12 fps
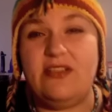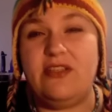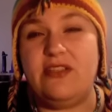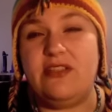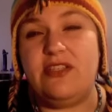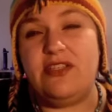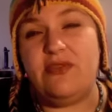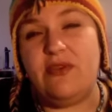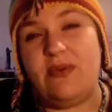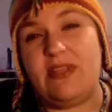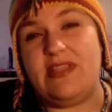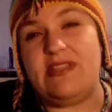learn to do it
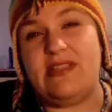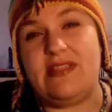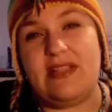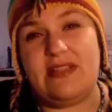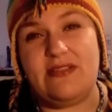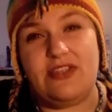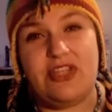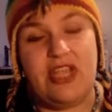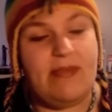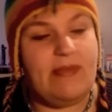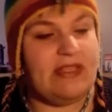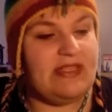with a sense of
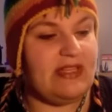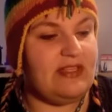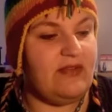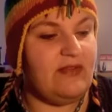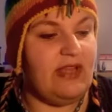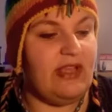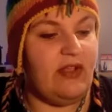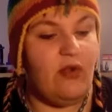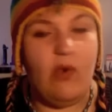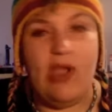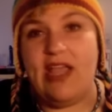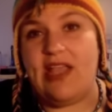shame, a sense of like
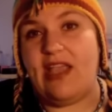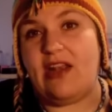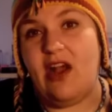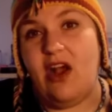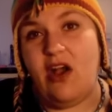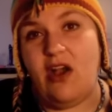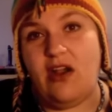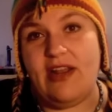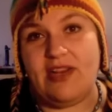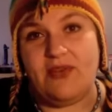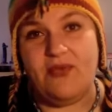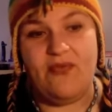quick and hard
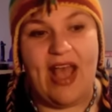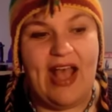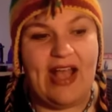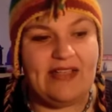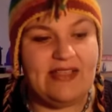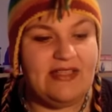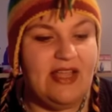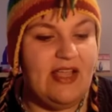and fast,